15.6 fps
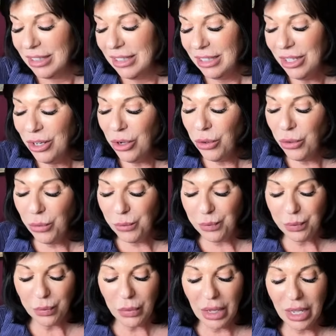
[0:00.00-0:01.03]
You know,
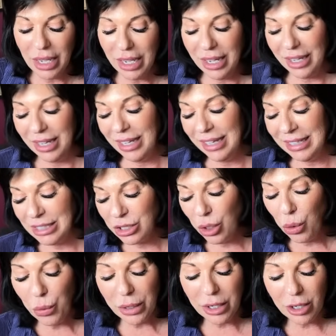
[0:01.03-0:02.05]
it's
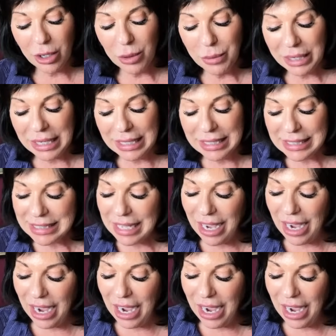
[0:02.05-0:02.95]
so weird because